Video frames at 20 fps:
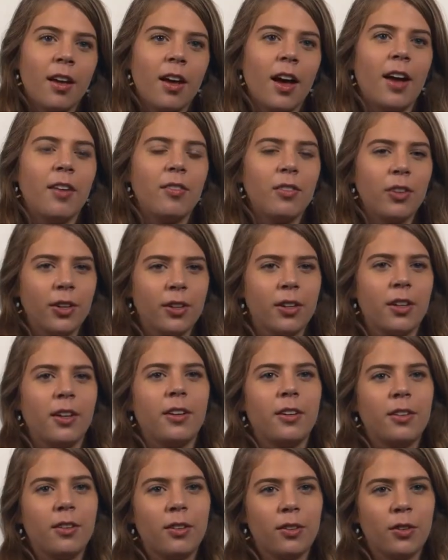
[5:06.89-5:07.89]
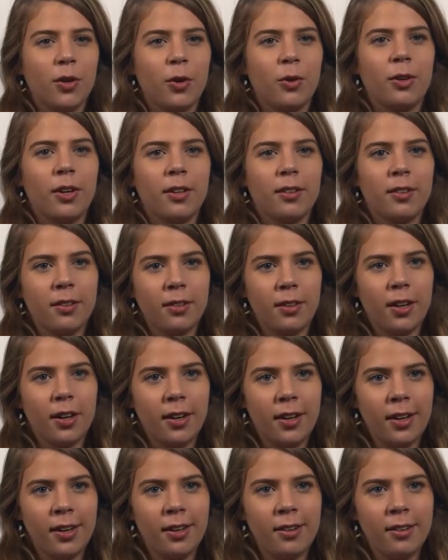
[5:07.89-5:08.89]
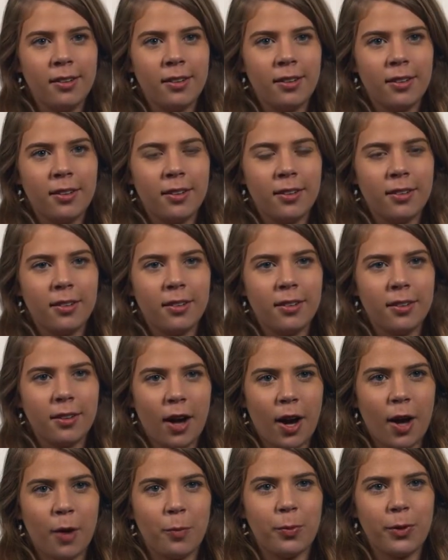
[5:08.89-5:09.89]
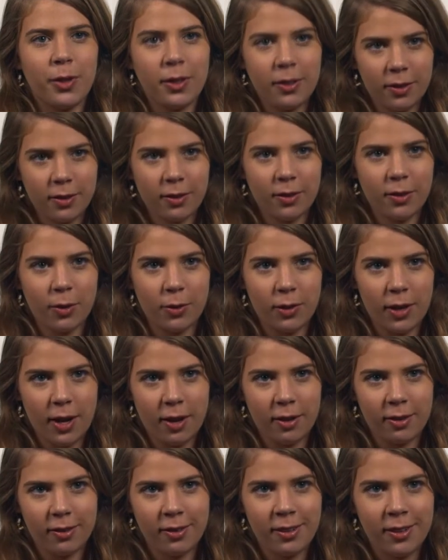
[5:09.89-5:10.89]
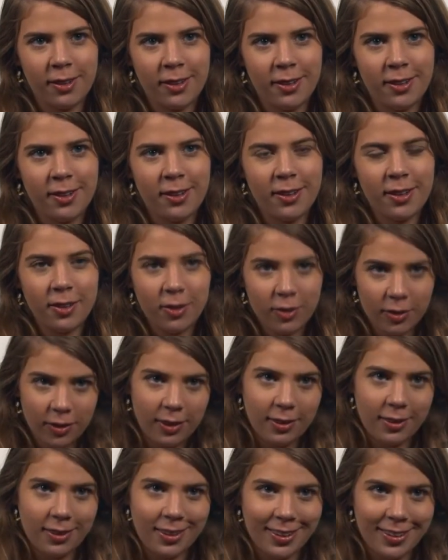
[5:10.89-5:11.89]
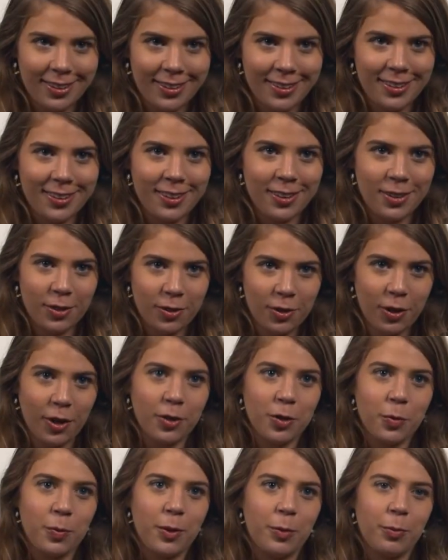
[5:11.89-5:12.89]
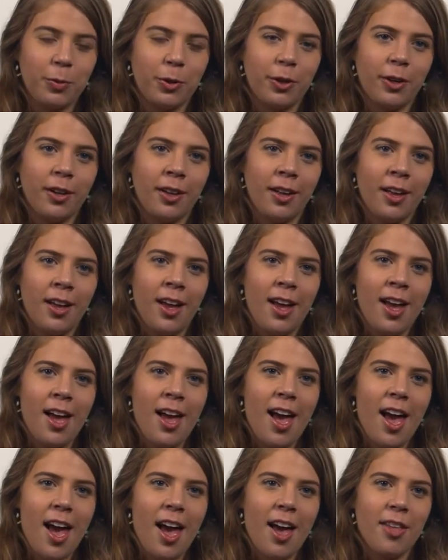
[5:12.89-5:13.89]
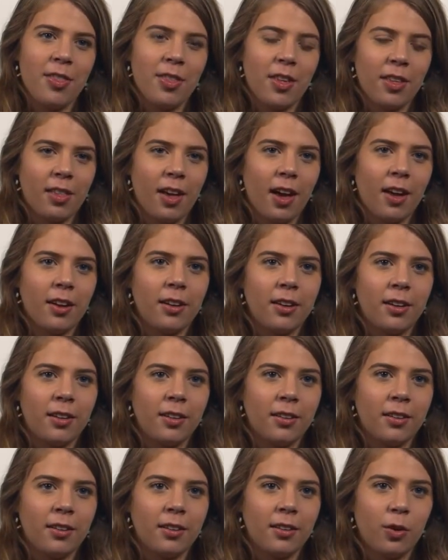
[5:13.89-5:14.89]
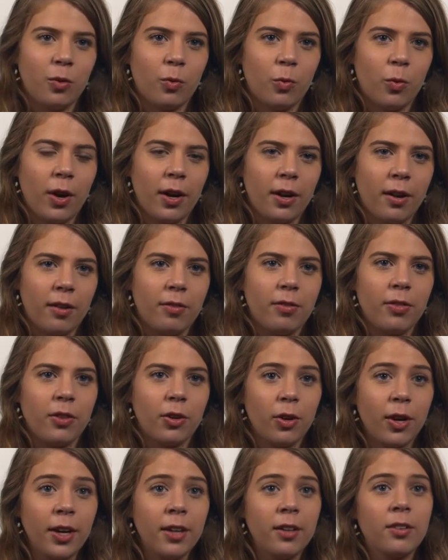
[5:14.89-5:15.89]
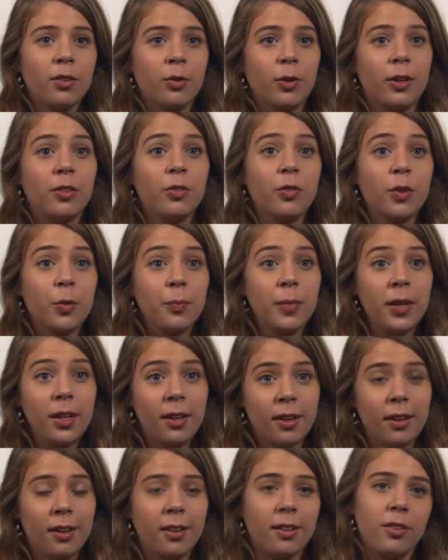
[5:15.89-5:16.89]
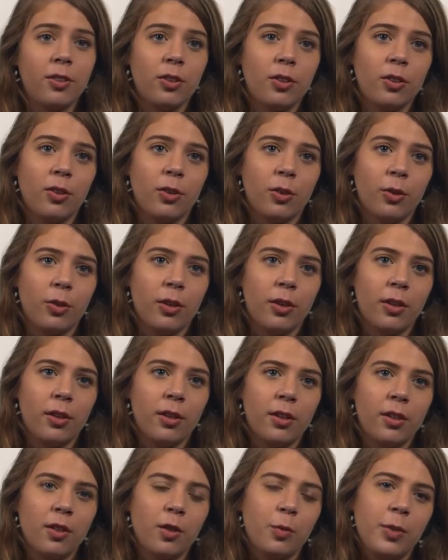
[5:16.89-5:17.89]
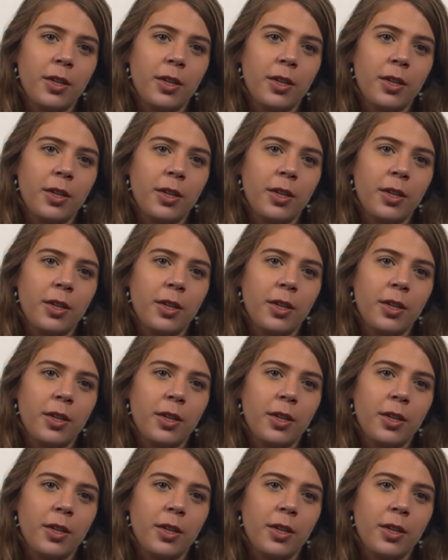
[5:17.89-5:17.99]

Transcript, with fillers: I've learned that it's so necessary to stop and to slow down and to listen and to talk to people and that that is one of the greatest ways for me to to be